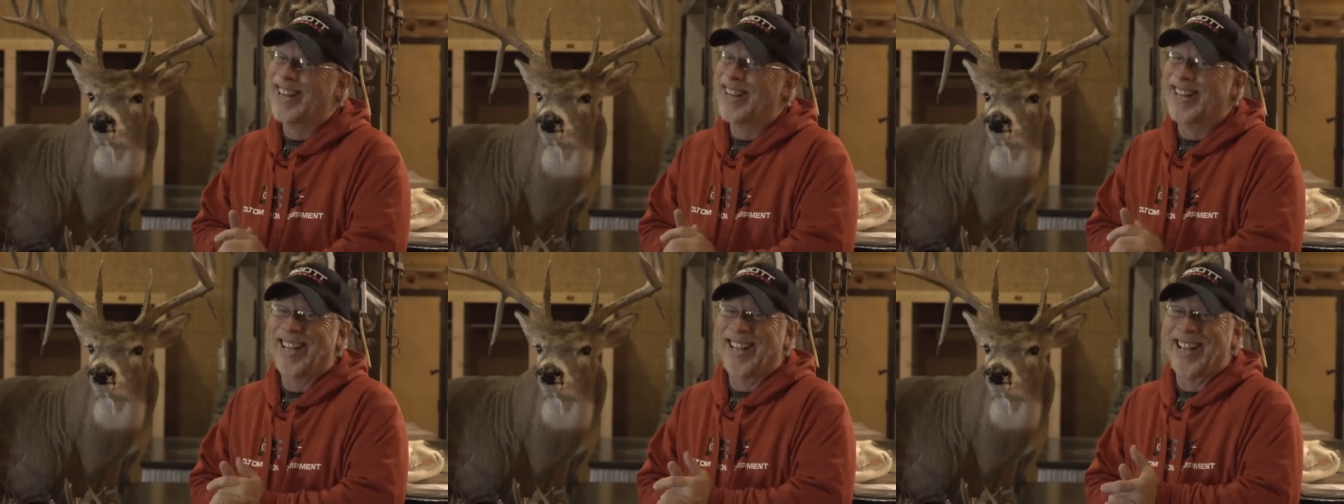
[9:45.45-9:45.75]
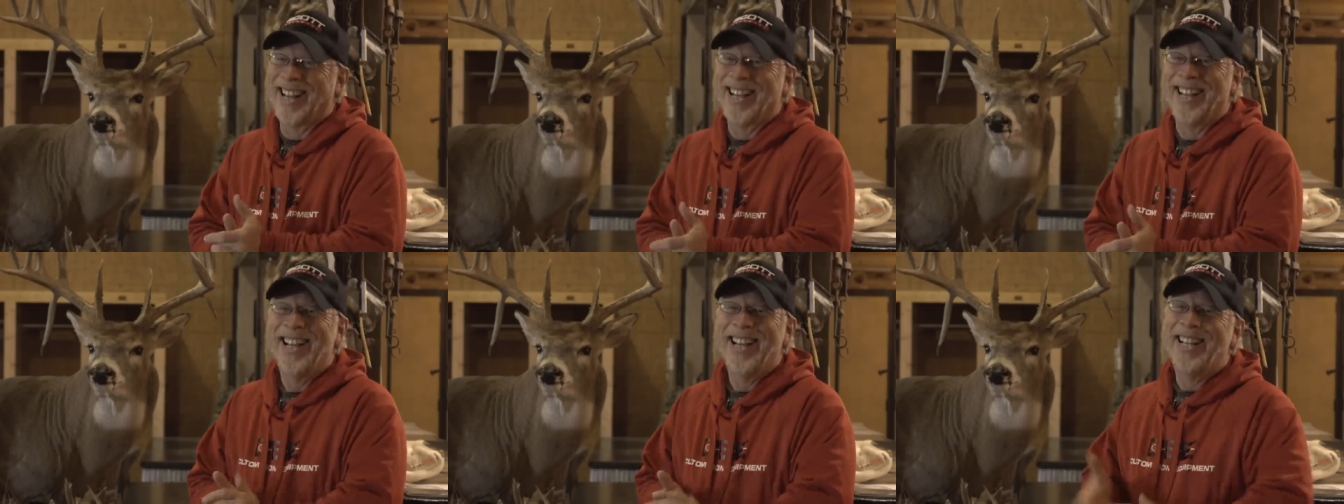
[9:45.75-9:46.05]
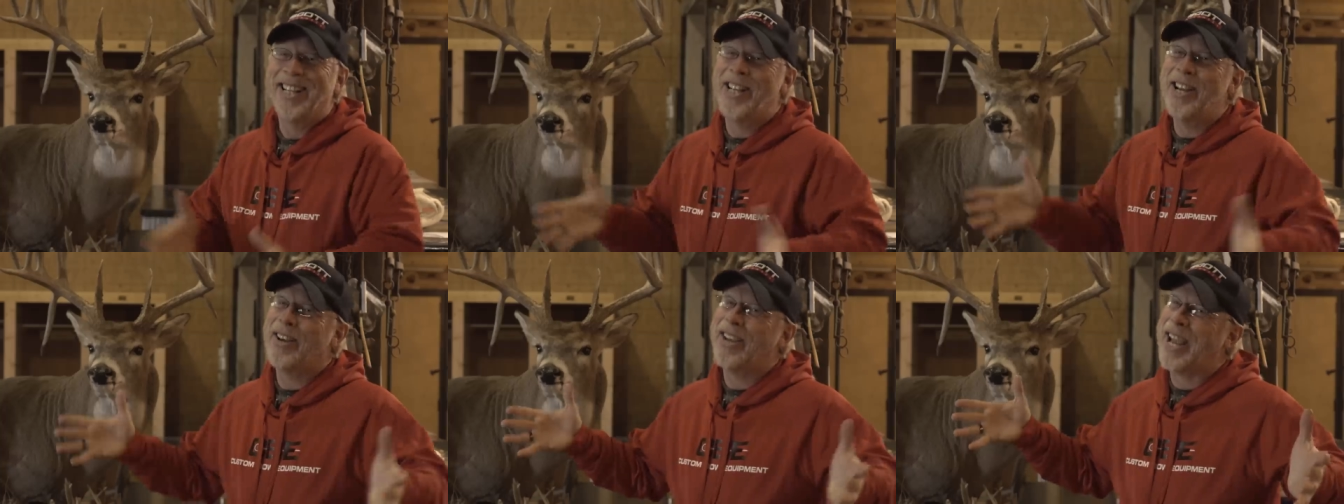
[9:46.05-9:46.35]

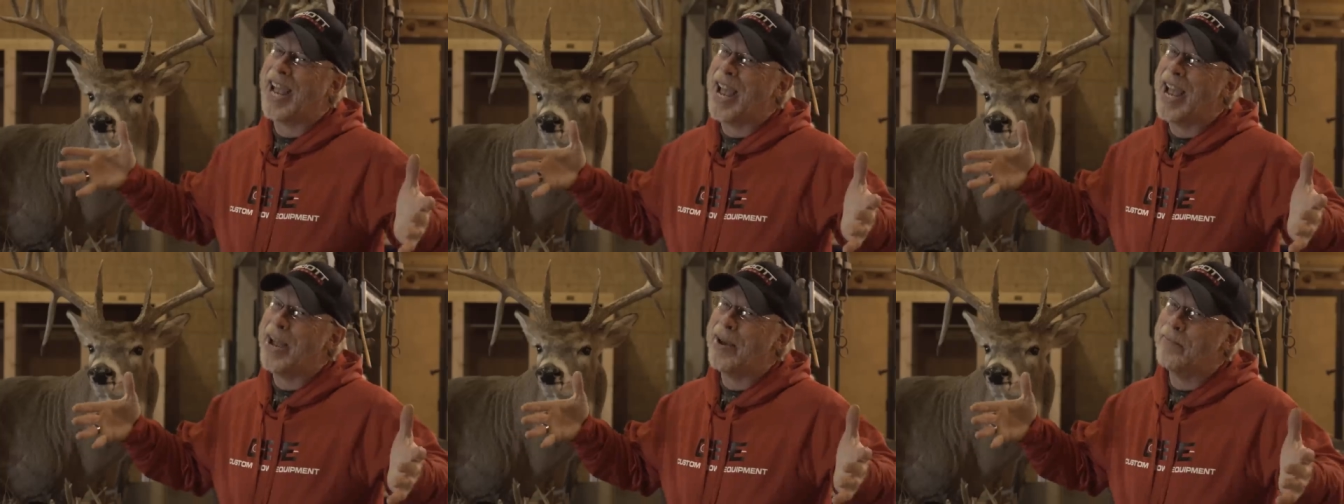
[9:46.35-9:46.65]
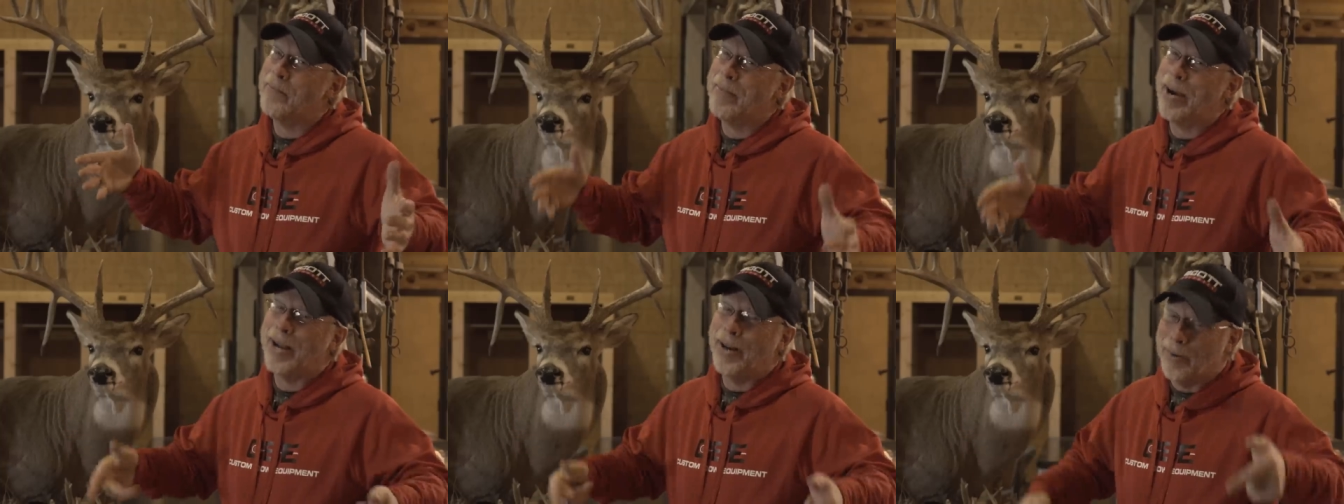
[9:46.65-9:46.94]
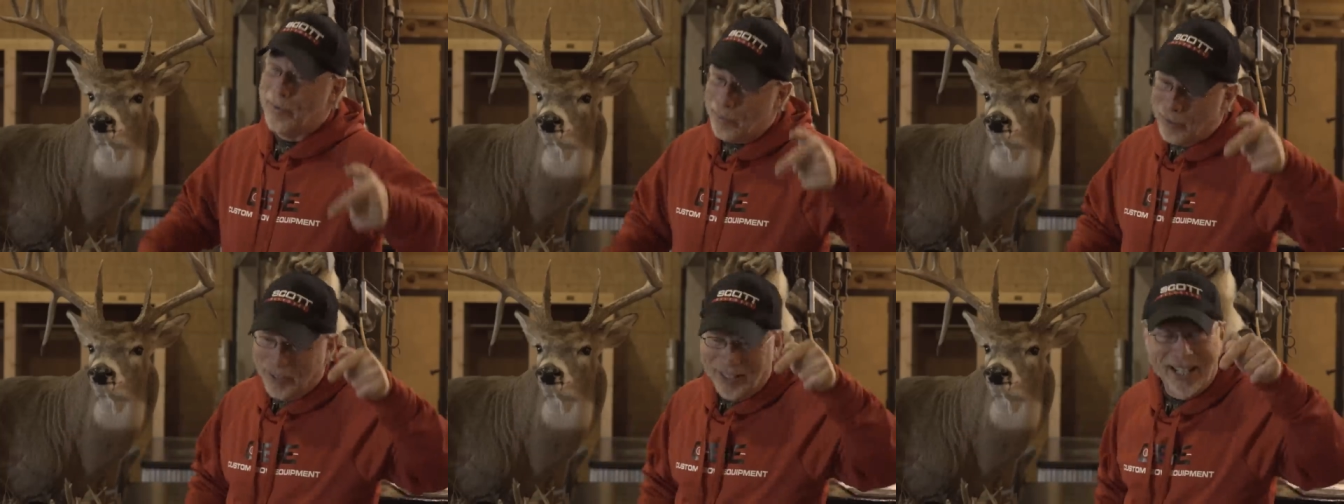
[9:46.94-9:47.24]
you can't beat
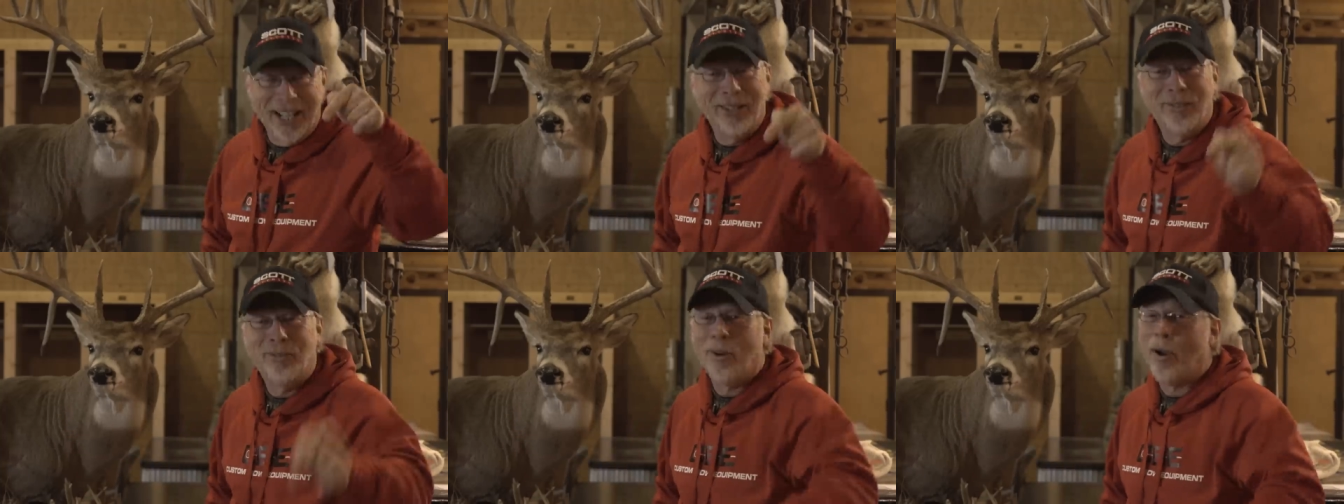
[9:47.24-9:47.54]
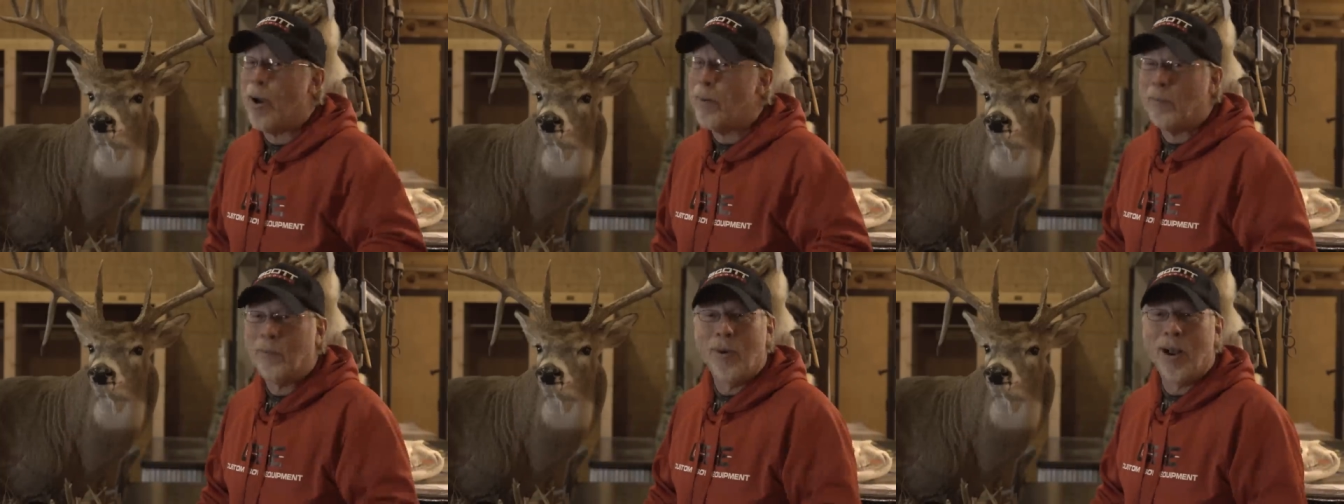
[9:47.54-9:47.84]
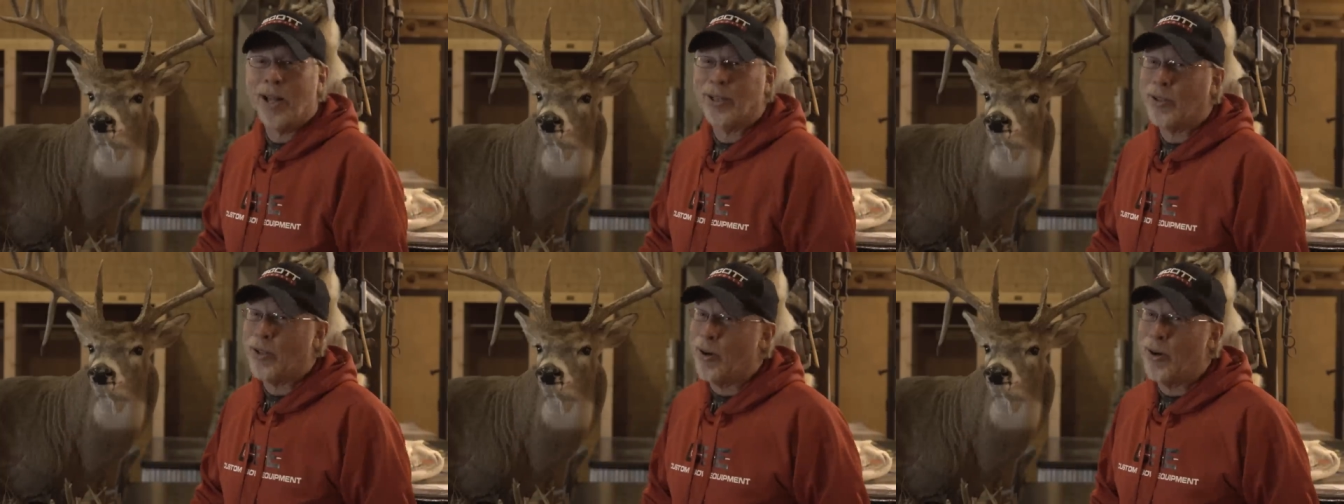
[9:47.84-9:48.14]
them when they drop
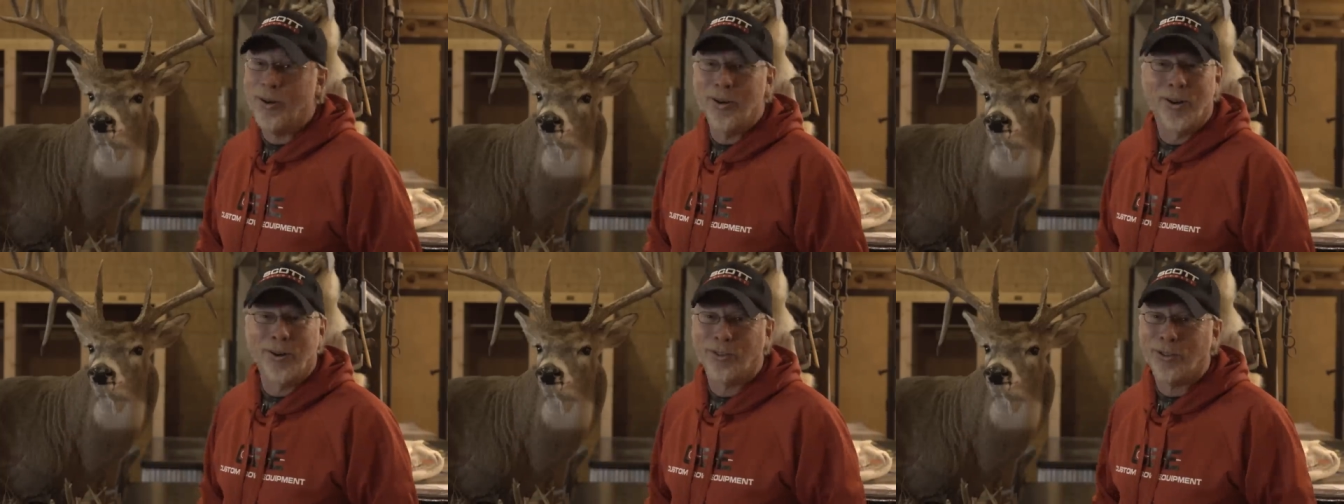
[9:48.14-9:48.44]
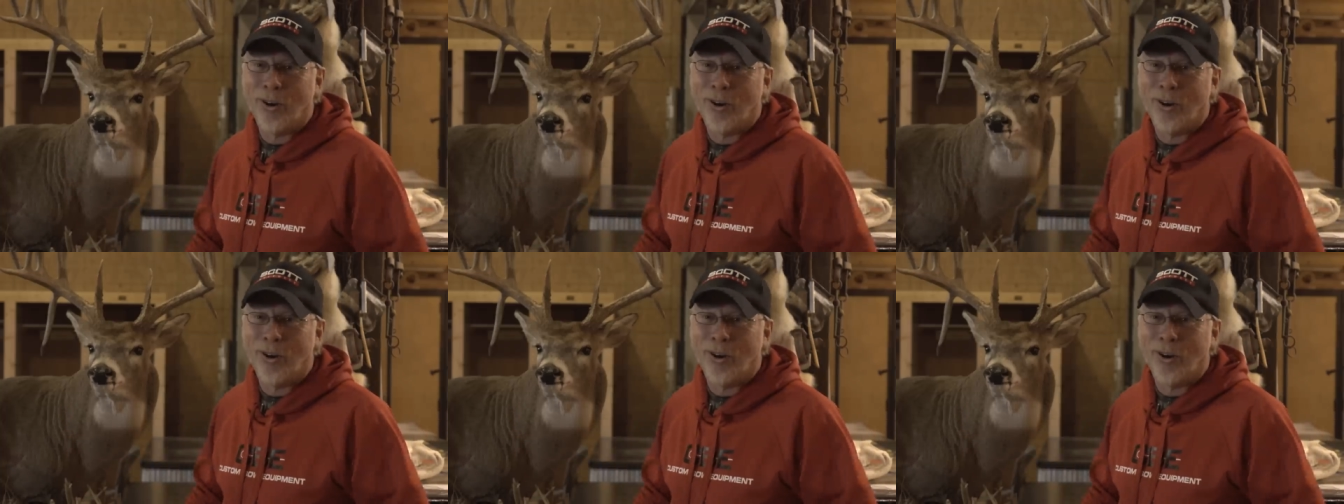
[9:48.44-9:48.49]
right there in their